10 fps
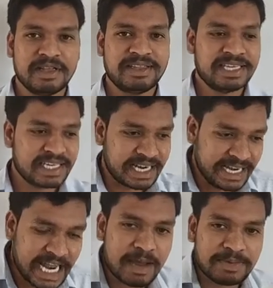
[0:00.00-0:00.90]
they are
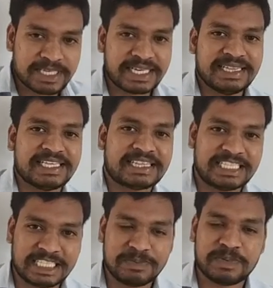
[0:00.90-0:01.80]
inhabited in the
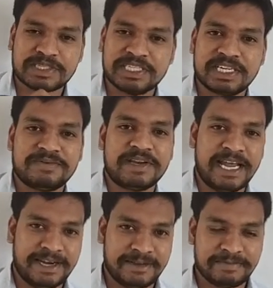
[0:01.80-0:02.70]
30% of
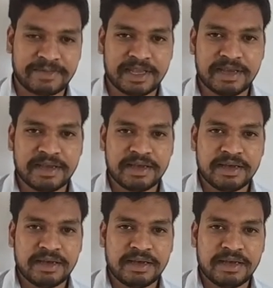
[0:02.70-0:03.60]
land.
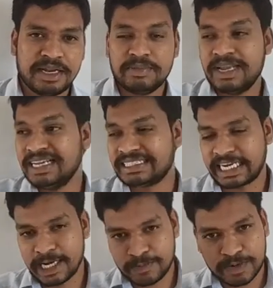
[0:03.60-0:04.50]
Remaining
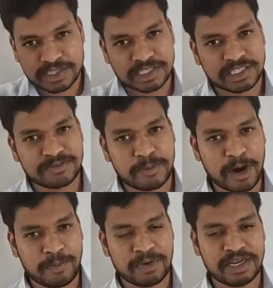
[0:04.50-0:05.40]
10% of a
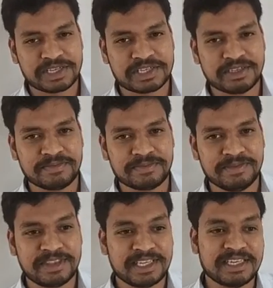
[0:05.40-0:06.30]

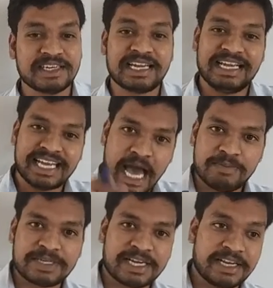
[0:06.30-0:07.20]
population they are
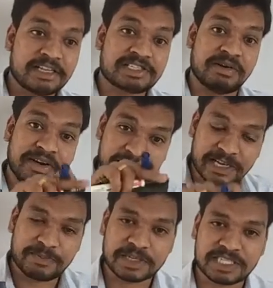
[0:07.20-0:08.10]
inhabited in the
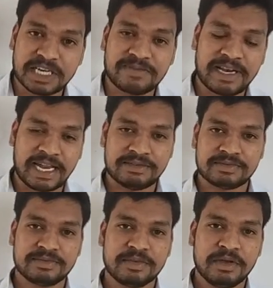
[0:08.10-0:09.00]
70% of land.
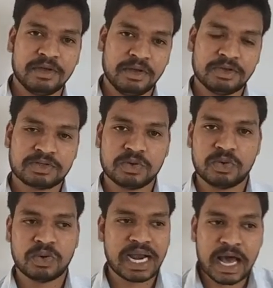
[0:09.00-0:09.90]
So
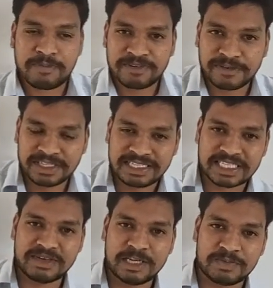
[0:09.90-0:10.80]
what happened for the
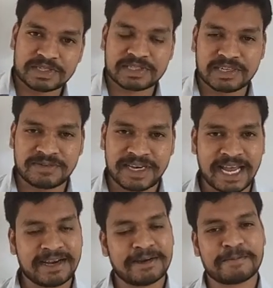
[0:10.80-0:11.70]
70% of
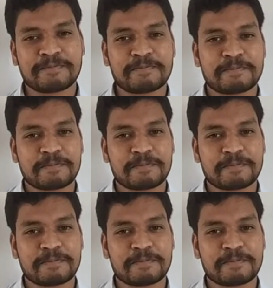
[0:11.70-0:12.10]
land?